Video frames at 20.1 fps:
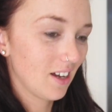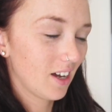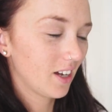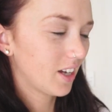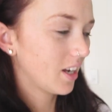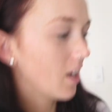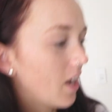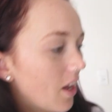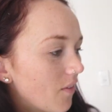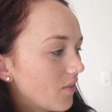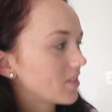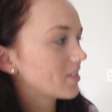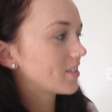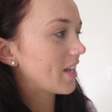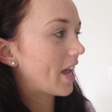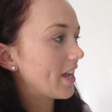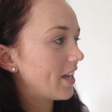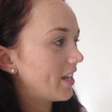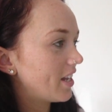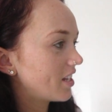I can never
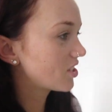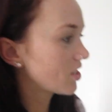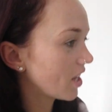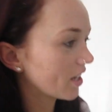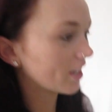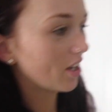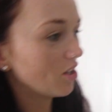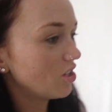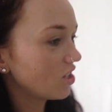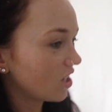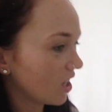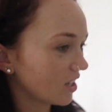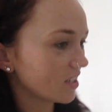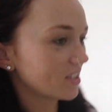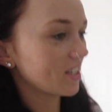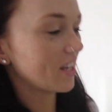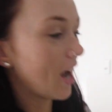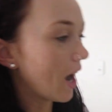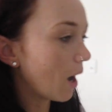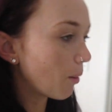say it. It's like how you
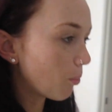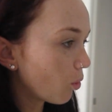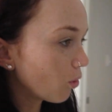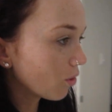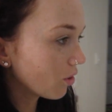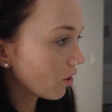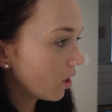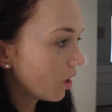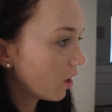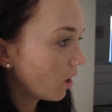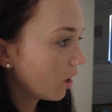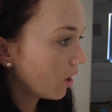can't say Arborn.